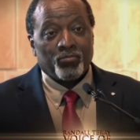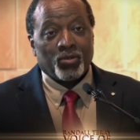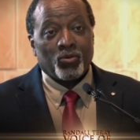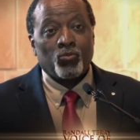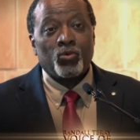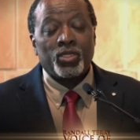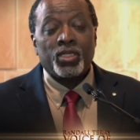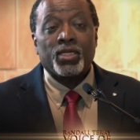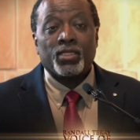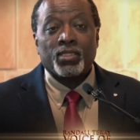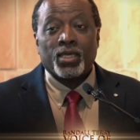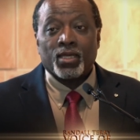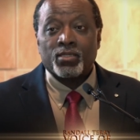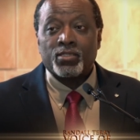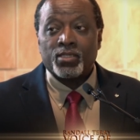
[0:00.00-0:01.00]
but winning
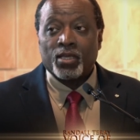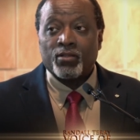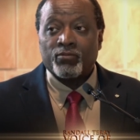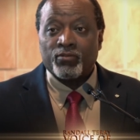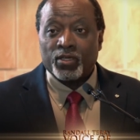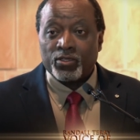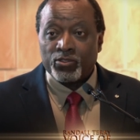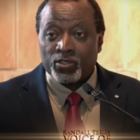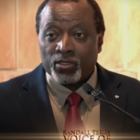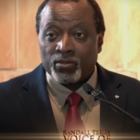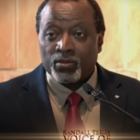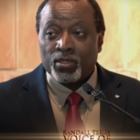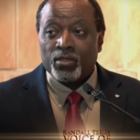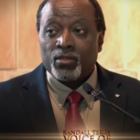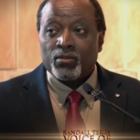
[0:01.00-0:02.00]
that
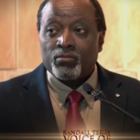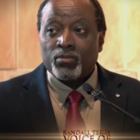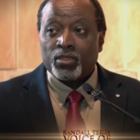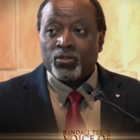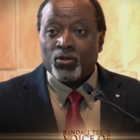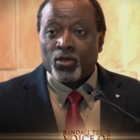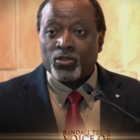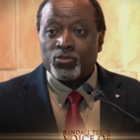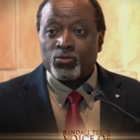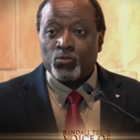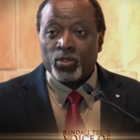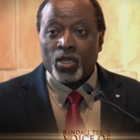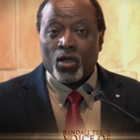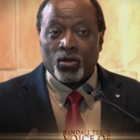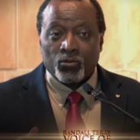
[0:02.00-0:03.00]
salvation because
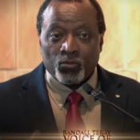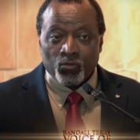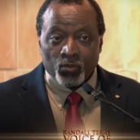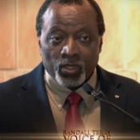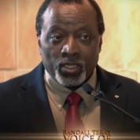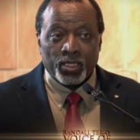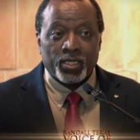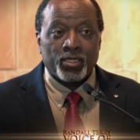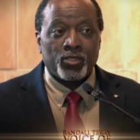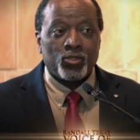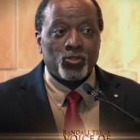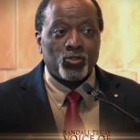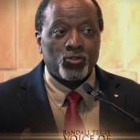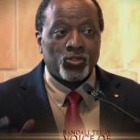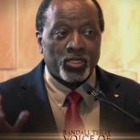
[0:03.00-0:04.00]
we are
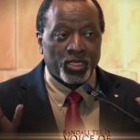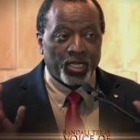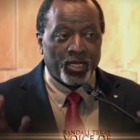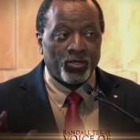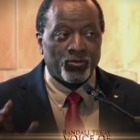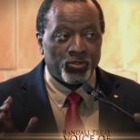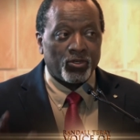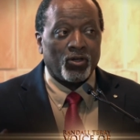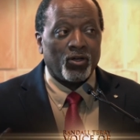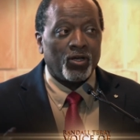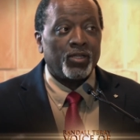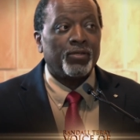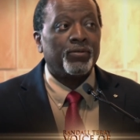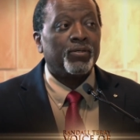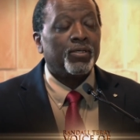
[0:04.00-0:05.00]
willing to count
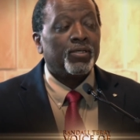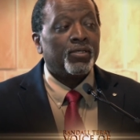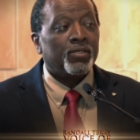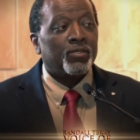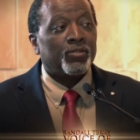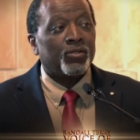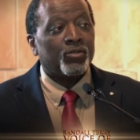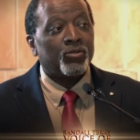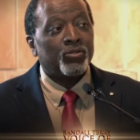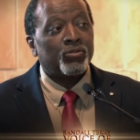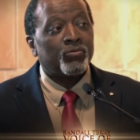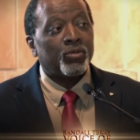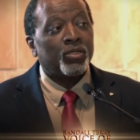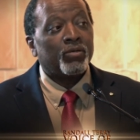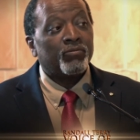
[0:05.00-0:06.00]
on the
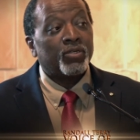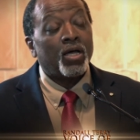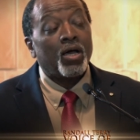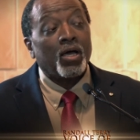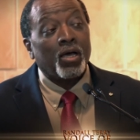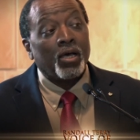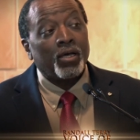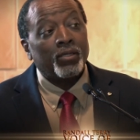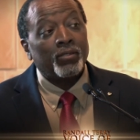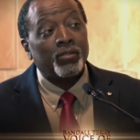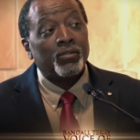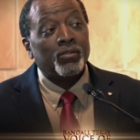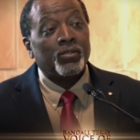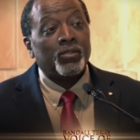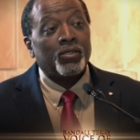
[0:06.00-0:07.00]
goodwill of God
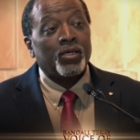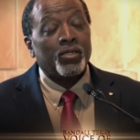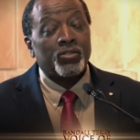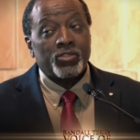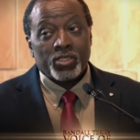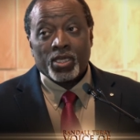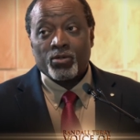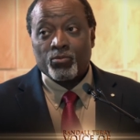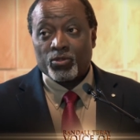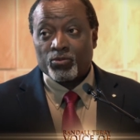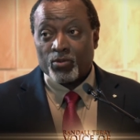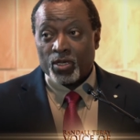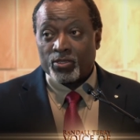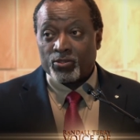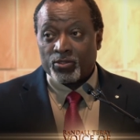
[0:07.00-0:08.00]
and say
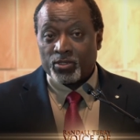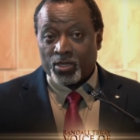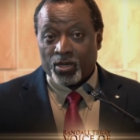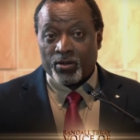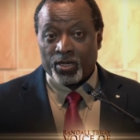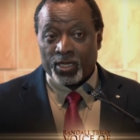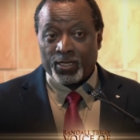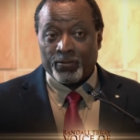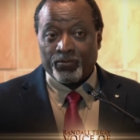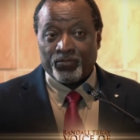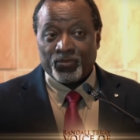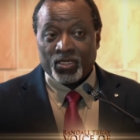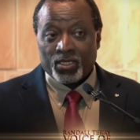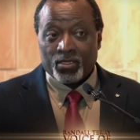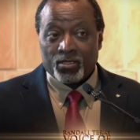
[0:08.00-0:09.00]
with Randall Terry,
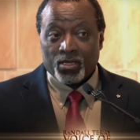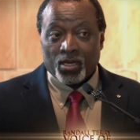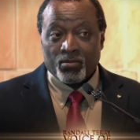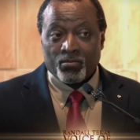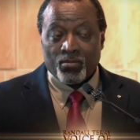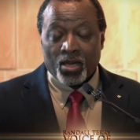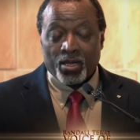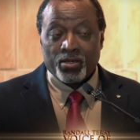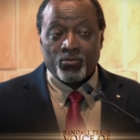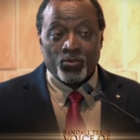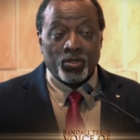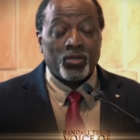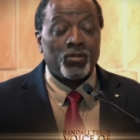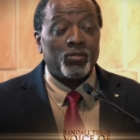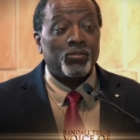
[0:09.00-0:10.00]
not my
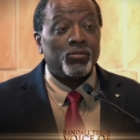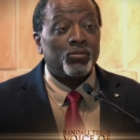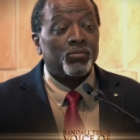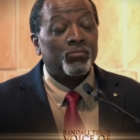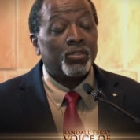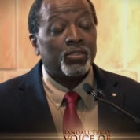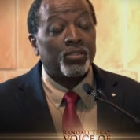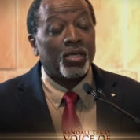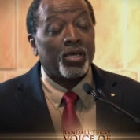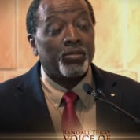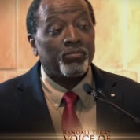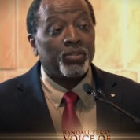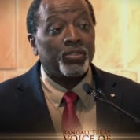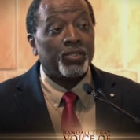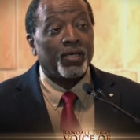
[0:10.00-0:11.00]
will, but
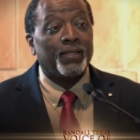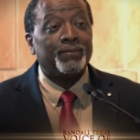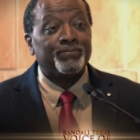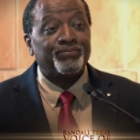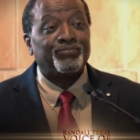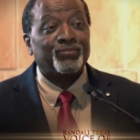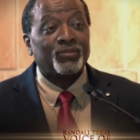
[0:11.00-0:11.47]
thine be done.